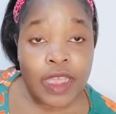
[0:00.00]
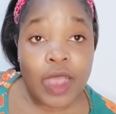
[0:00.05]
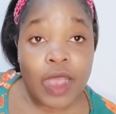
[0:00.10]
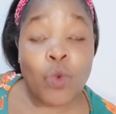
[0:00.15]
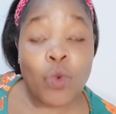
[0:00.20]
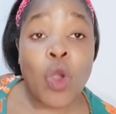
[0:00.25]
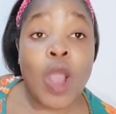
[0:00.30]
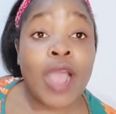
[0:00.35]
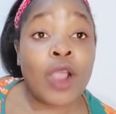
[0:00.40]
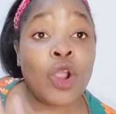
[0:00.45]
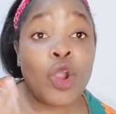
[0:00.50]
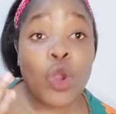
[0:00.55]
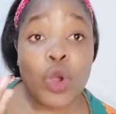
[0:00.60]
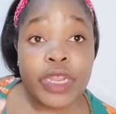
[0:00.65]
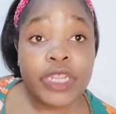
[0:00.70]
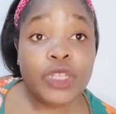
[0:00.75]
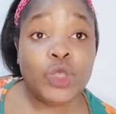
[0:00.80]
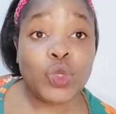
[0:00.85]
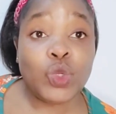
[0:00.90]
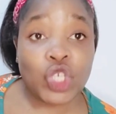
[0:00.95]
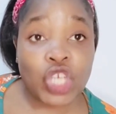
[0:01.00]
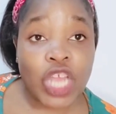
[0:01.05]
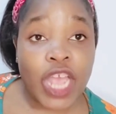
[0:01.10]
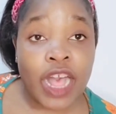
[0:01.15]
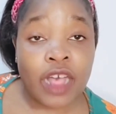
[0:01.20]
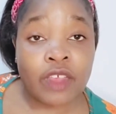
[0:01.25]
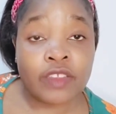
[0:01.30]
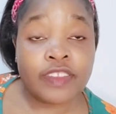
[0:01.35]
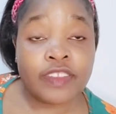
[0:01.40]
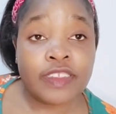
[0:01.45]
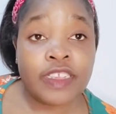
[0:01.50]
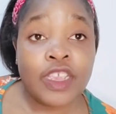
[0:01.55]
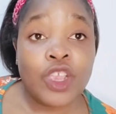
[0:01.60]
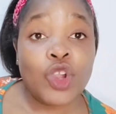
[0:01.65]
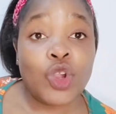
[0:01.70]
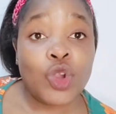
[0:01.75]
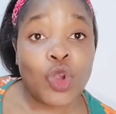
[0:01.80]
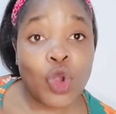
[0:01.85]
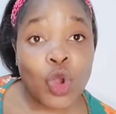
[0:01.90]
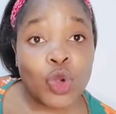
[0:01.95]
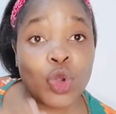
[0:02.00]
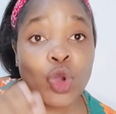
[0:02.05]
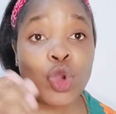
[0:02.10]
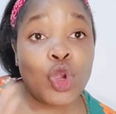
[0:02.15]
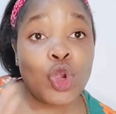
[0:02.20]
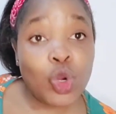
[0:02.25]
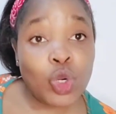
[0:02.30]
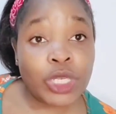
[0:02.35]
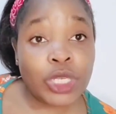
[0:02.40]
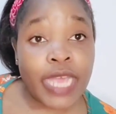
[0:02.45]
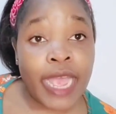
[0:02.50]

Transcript: Well, according to Charles, Gono cooked